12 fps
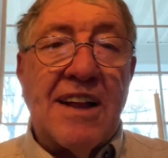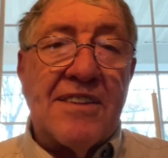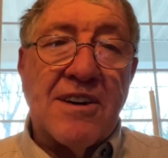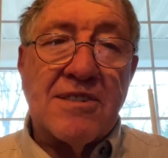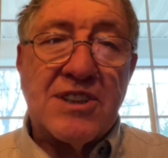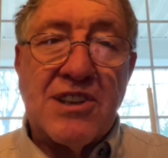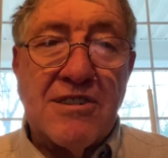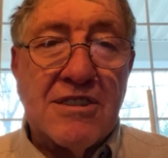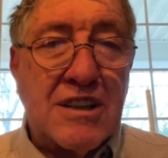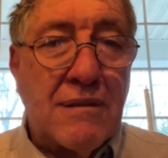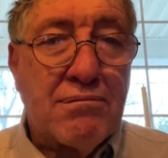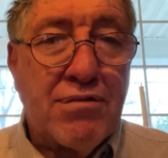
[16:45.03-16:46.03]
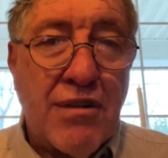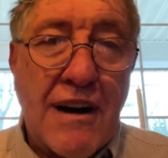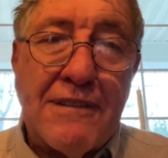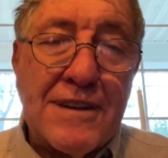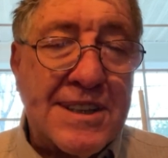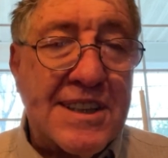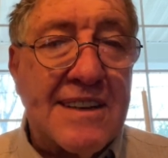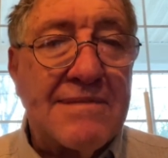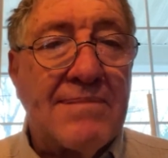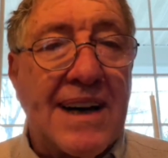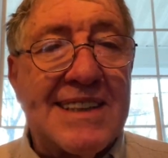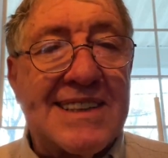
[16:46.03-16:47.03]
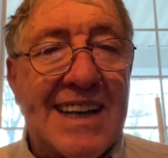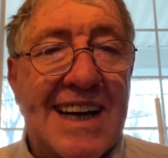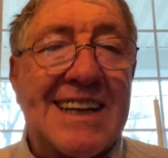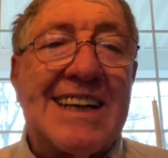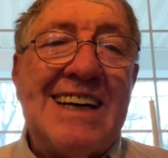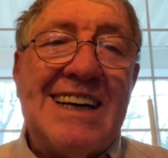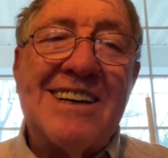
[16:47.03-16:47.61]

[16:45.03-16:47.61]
they're certain to preface it by saying,